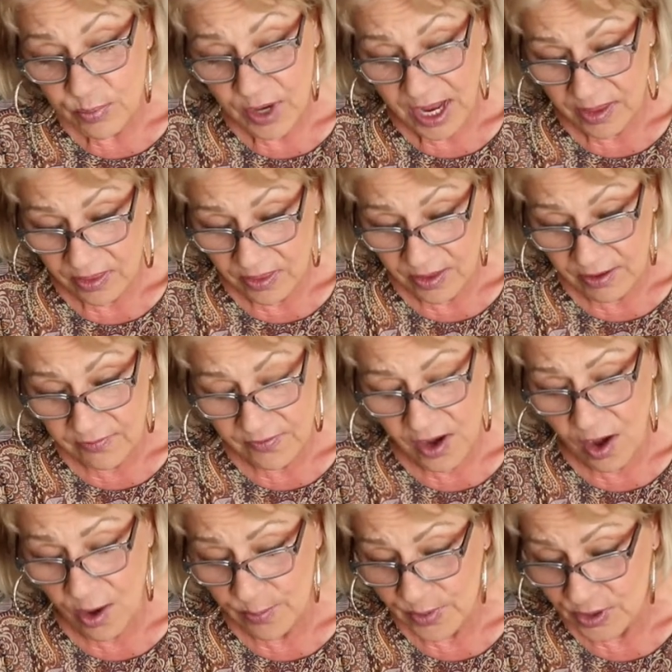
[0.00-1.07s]
breath of
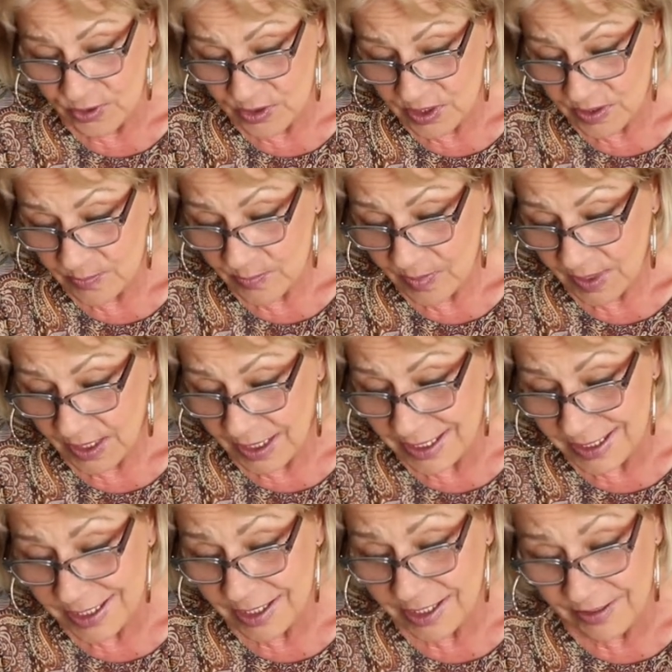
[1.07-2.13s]
commerce,
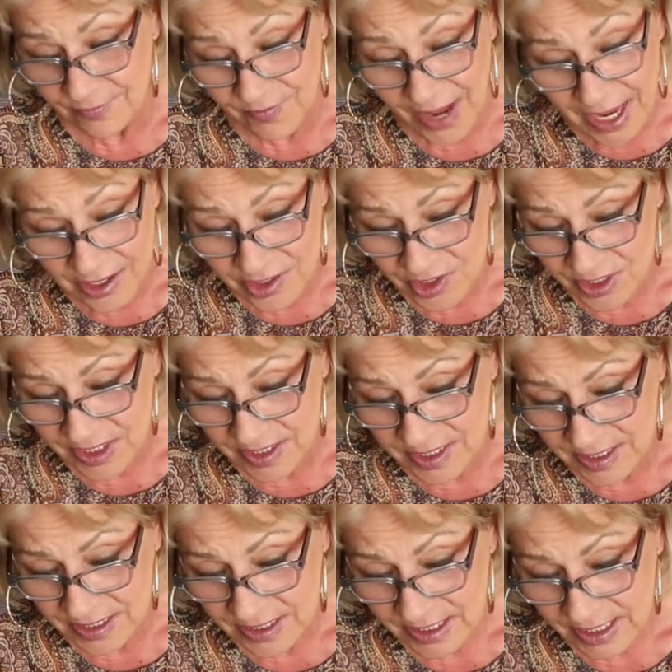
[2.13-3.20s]
until it vanishes.